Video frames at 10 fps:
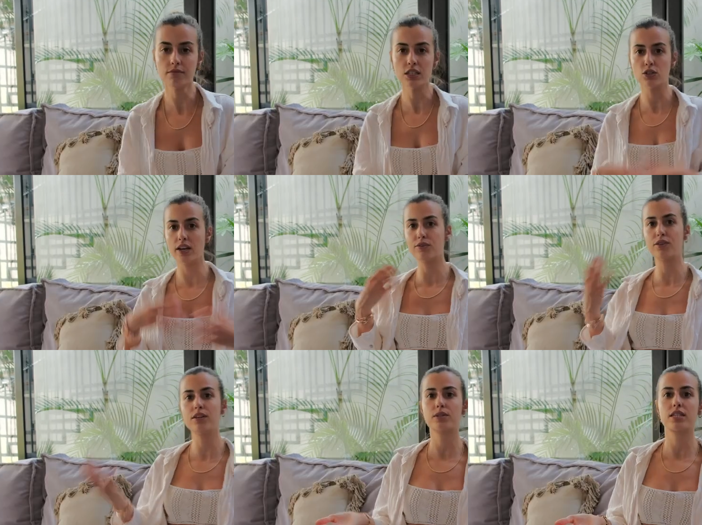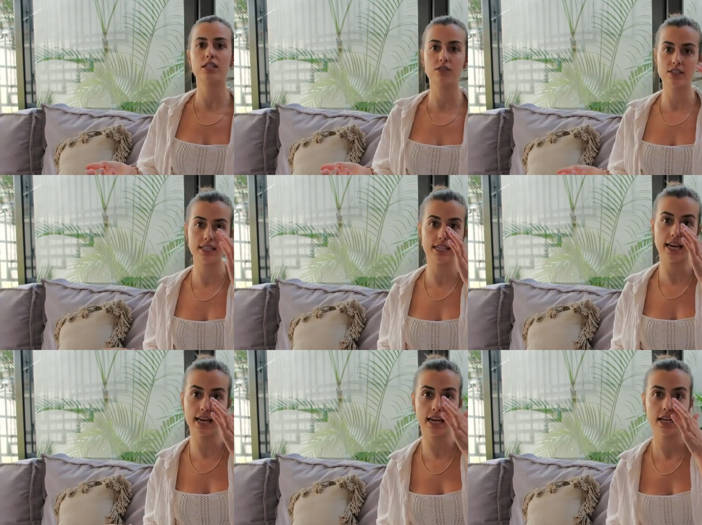So everything was kind of in the
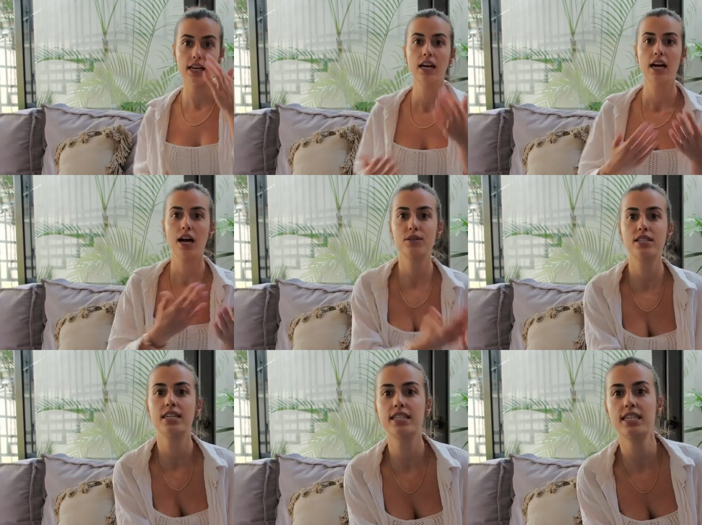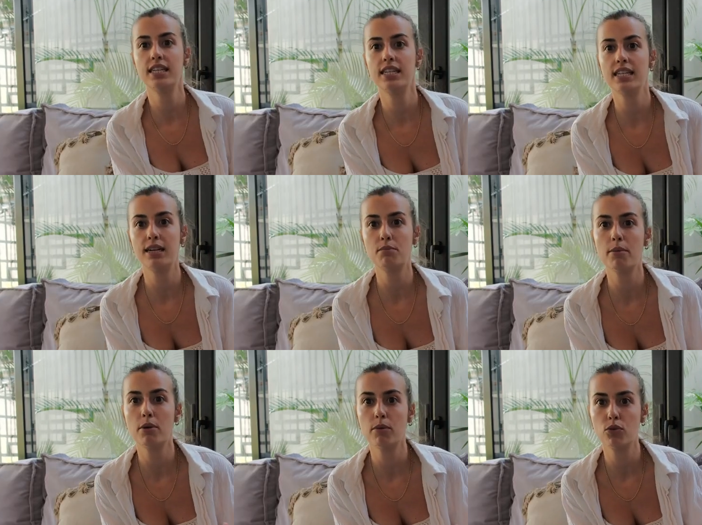air. I was 19 and my
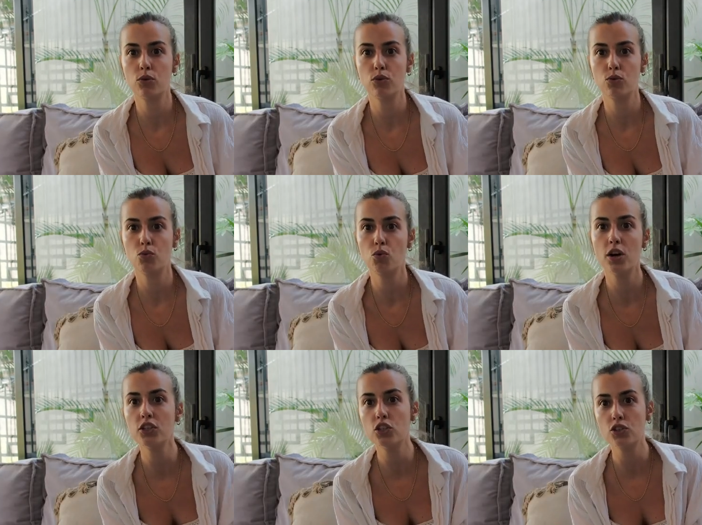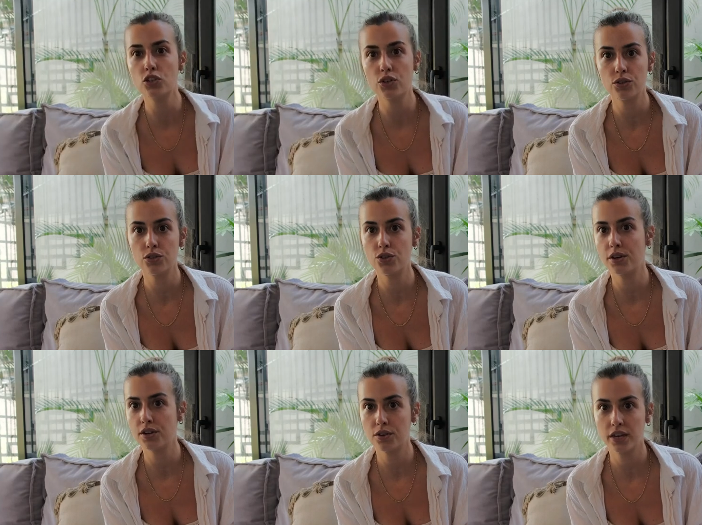mom thought, why not go to
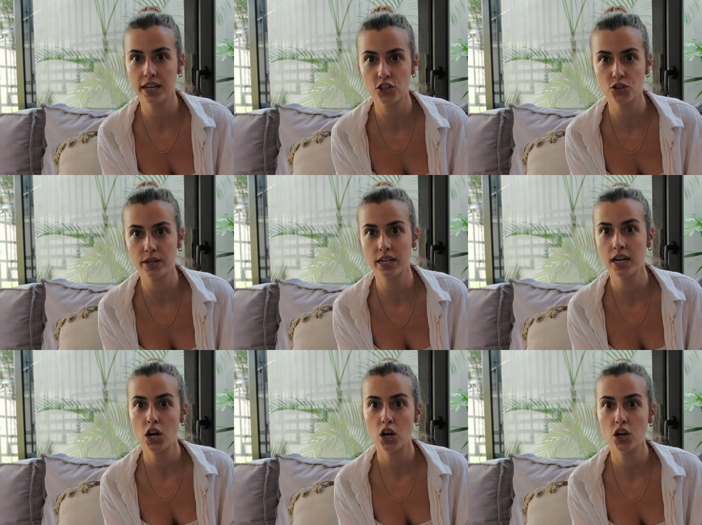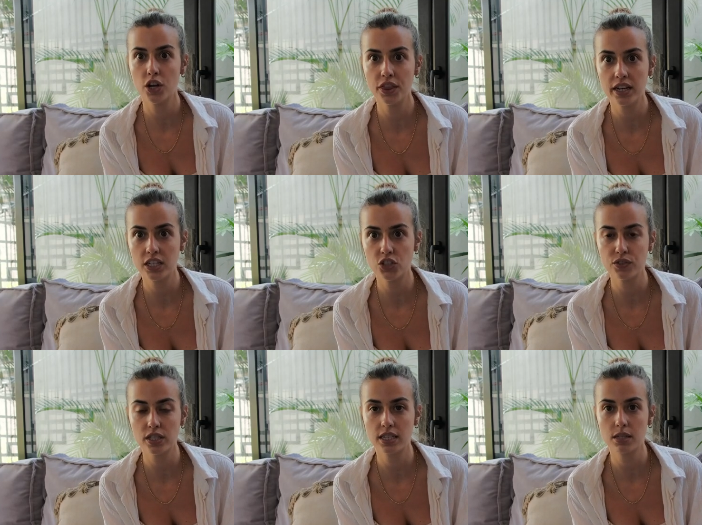another country, learn English
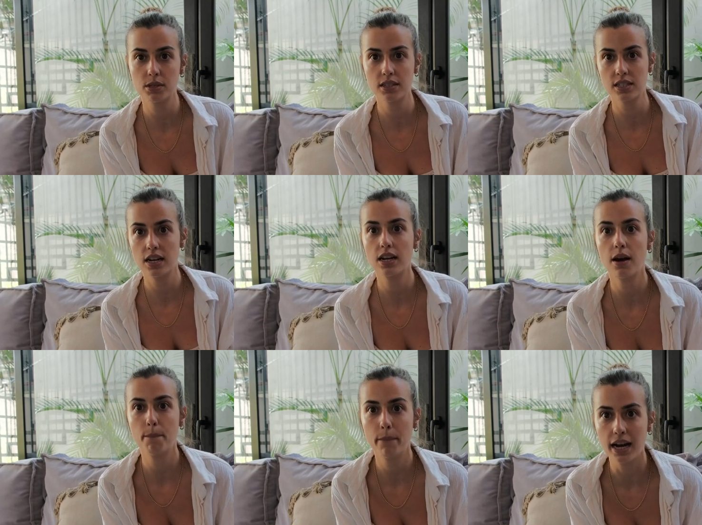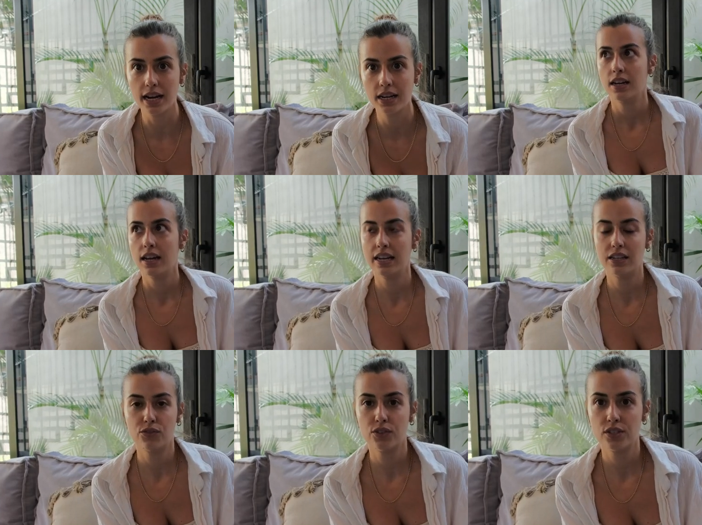for 6 months and come back? And
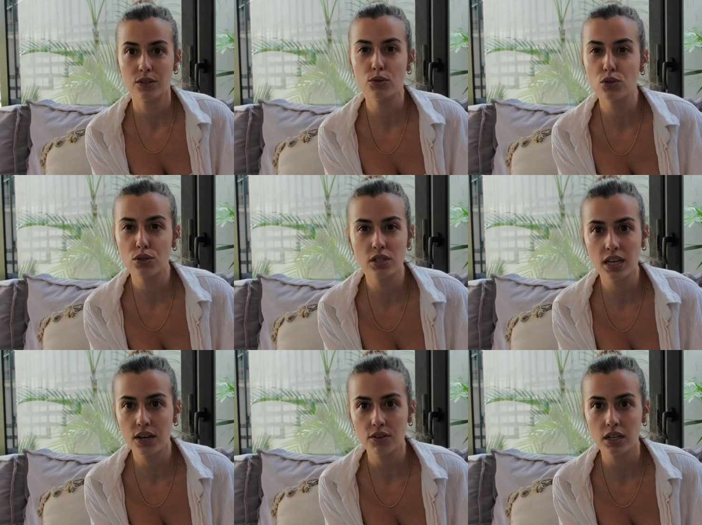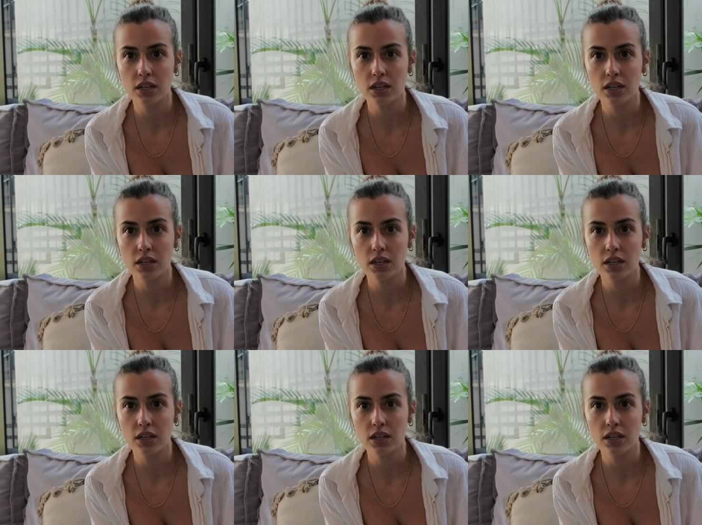at first it was so scary.